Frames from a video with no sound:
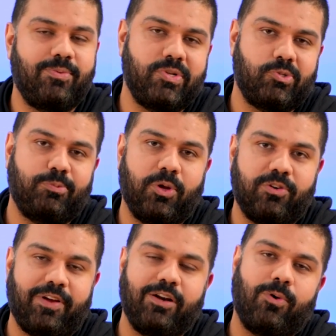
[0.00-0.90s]
which was
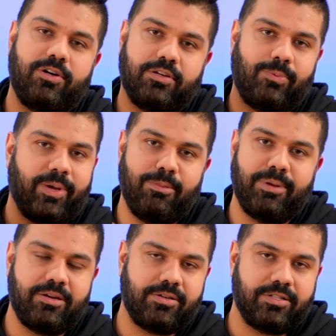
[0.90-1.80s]
purified water with
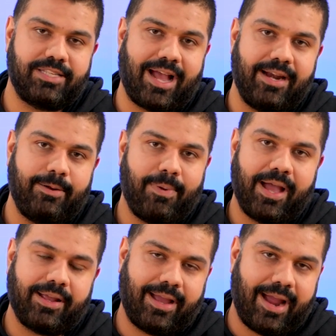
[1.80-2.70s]
minerals added
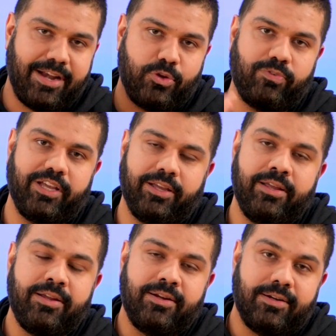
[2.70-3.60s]
back and UV
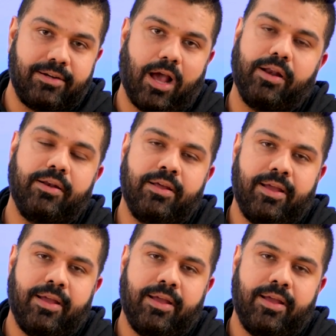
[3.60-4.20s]
done,